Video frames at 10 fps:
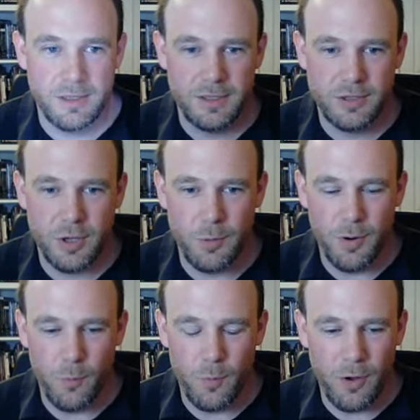So a
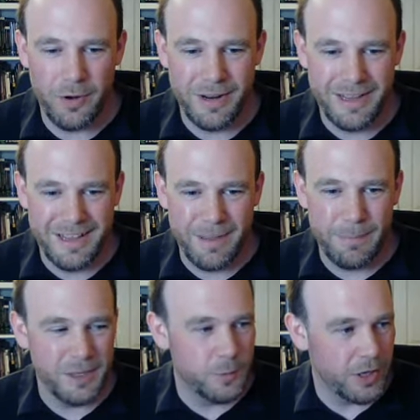one
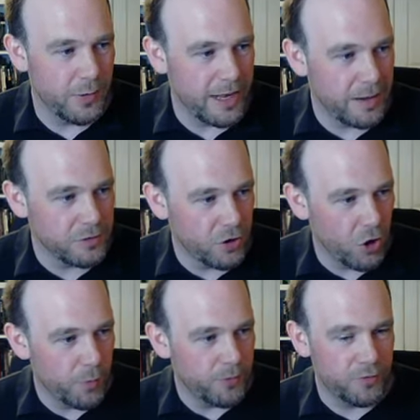means we're going to encounter an
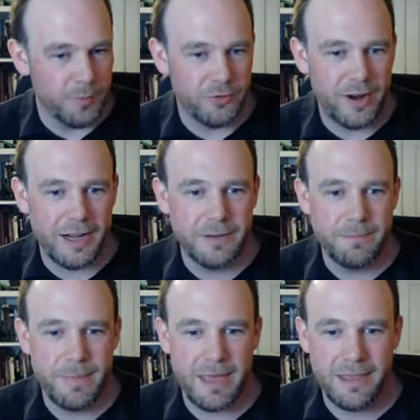omen from a random
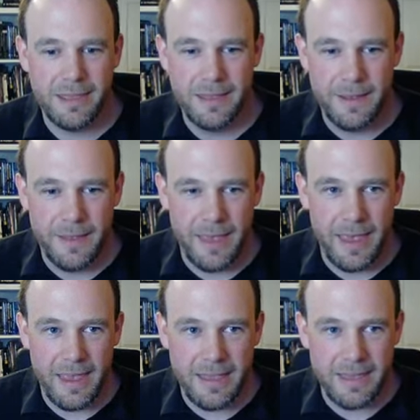myth
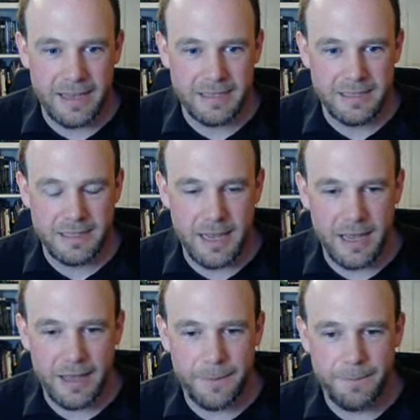in this
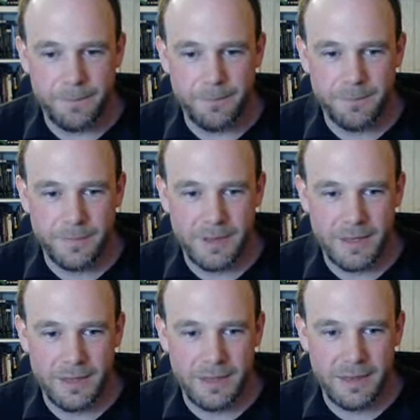um,
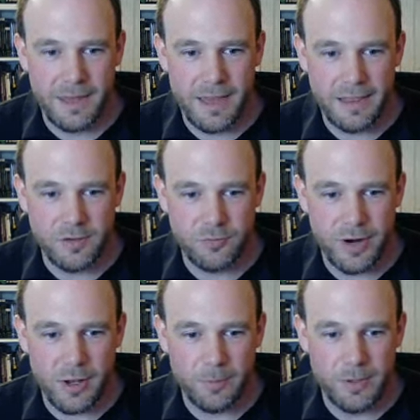in this
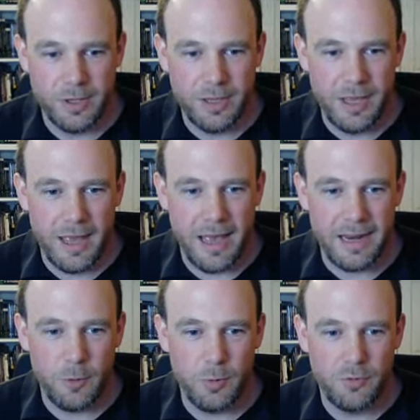realm. And
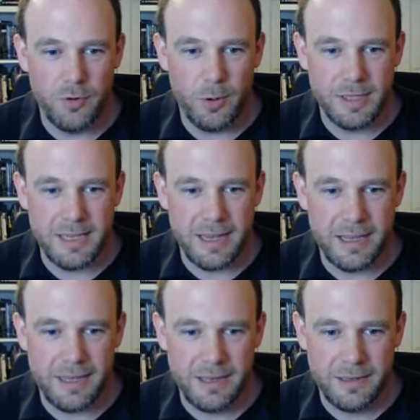if we roll a
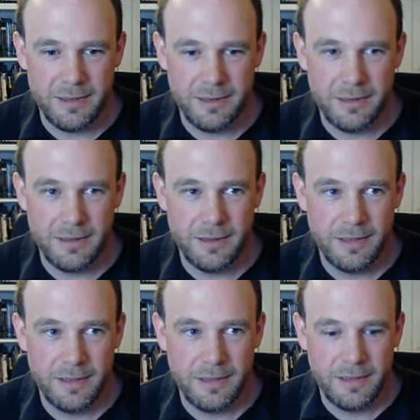die,
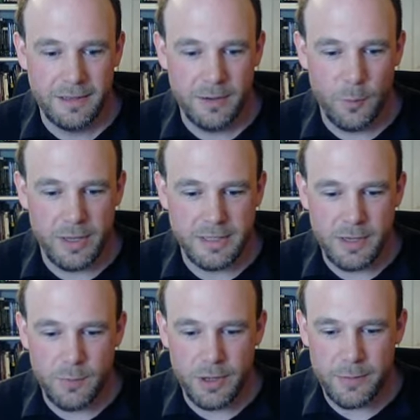we can see
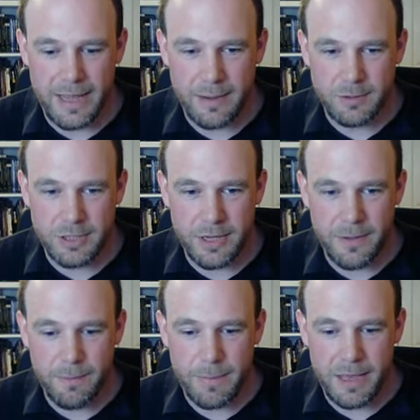we're going to encounter
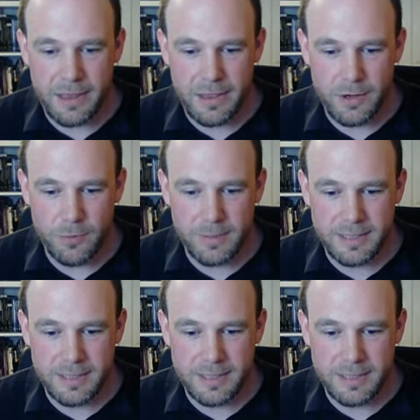myth number